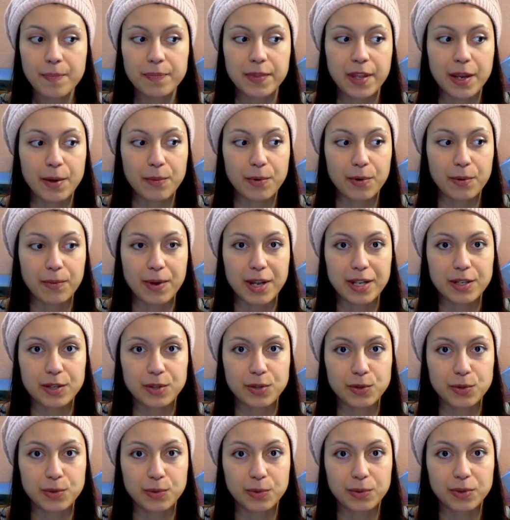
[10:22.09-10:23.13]
They were ready
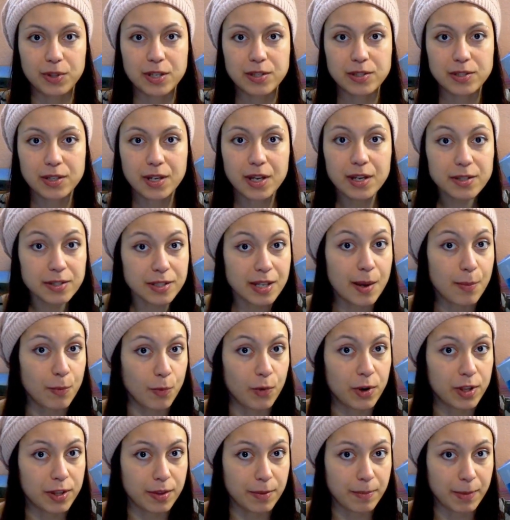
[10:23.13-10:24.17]
to discuss them
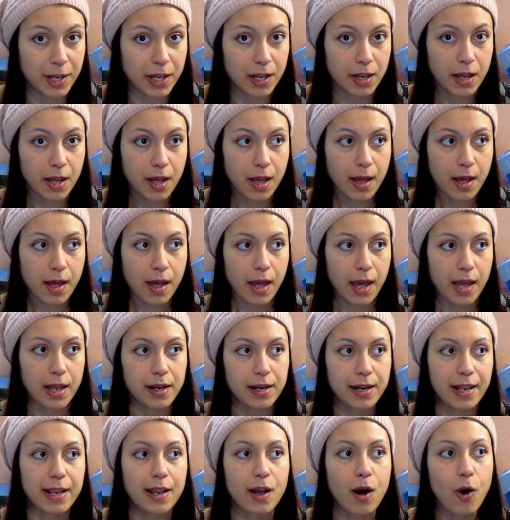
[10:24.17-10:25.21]
with me,
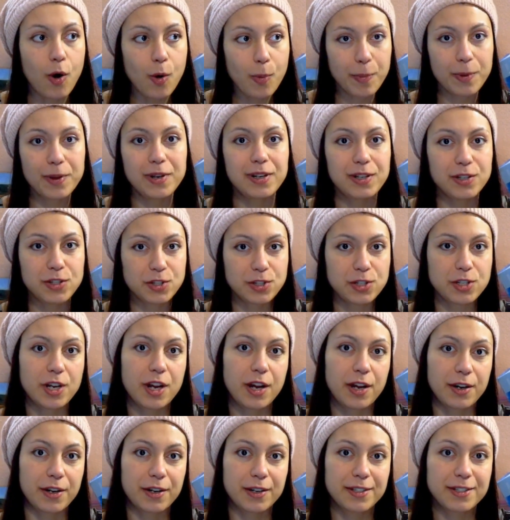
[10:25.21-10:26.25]
and they openly
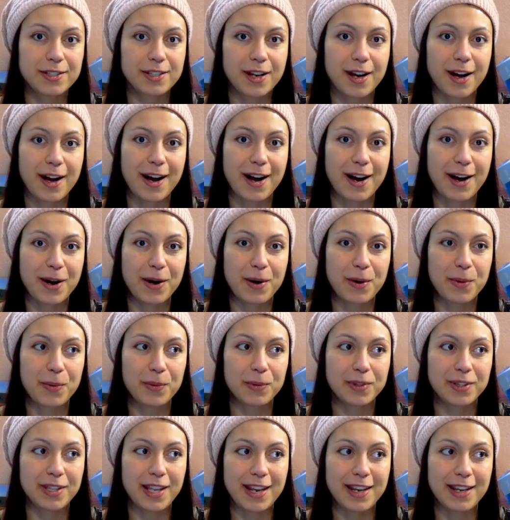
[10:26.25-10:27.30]
shared
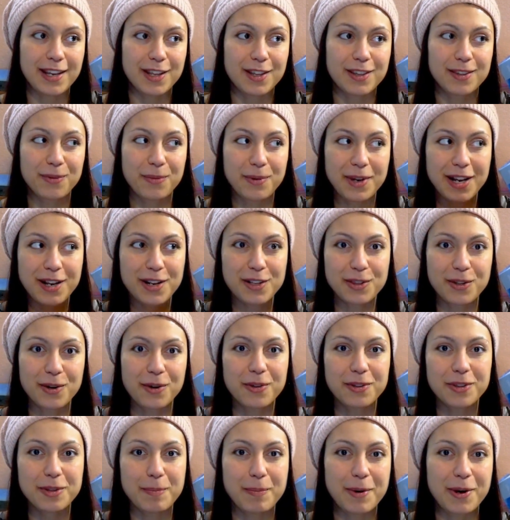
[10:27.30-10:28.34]
how they had really
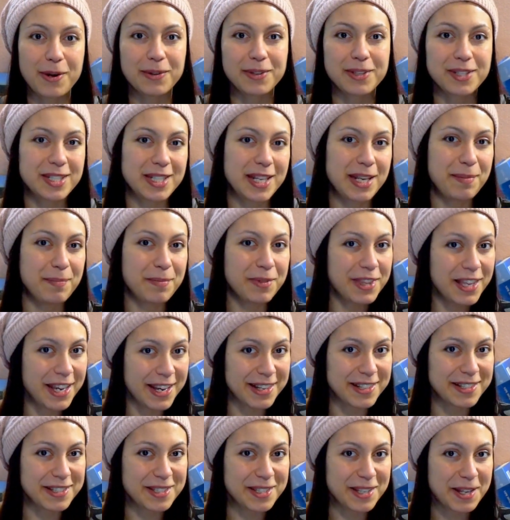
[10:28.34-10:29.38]
thought about the same
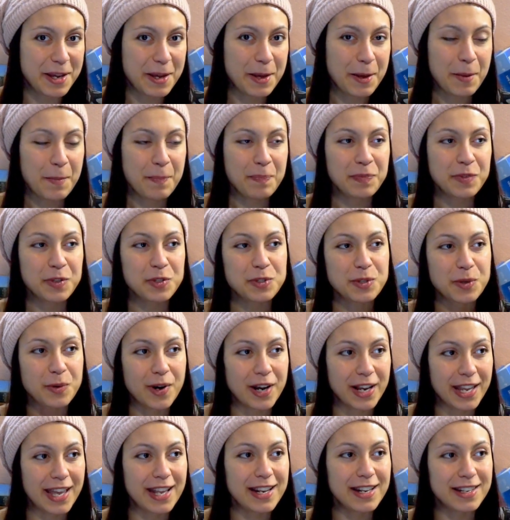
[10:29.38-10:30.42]
things. So
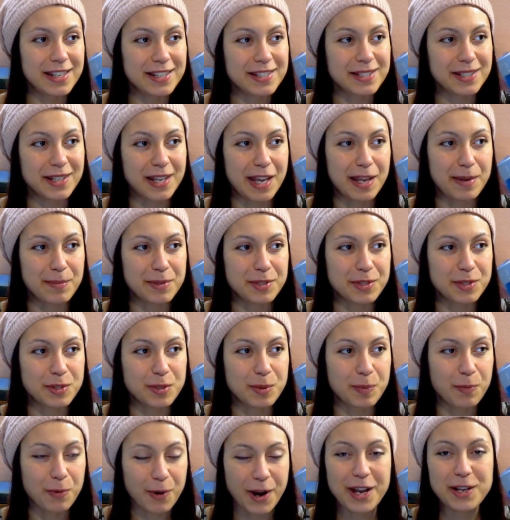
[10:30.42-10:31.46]
again, this came as a
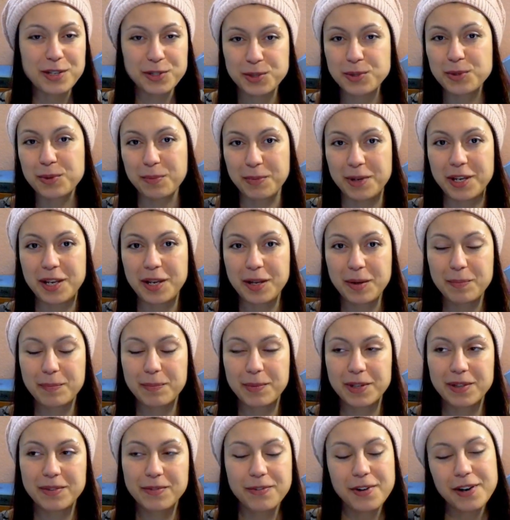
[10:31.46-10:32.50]
surprise to me,
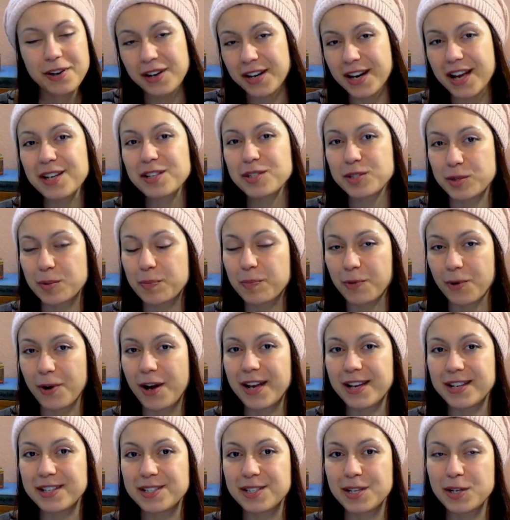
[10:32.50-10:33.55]
but very nice
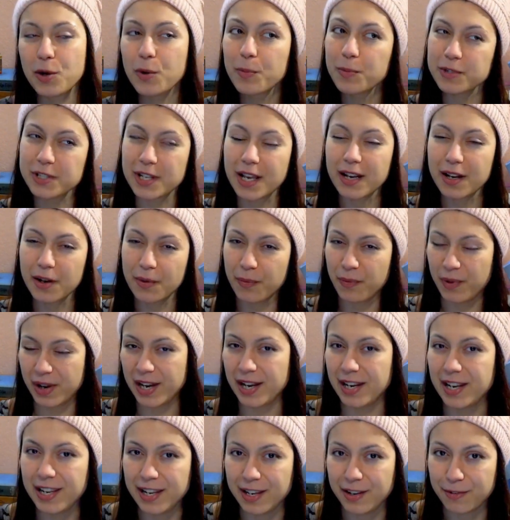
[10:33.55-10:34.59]
surprise and almost like a
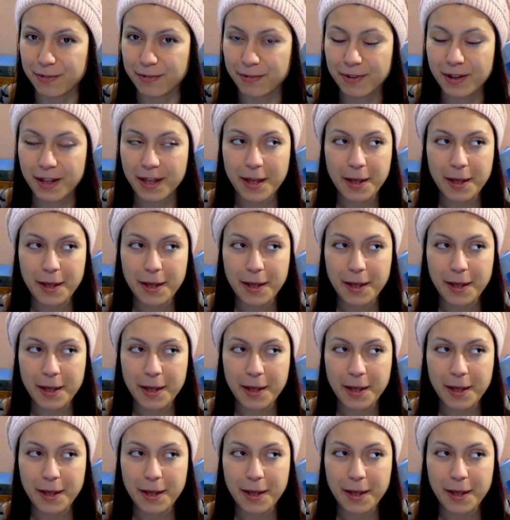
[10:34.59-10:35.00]
relief,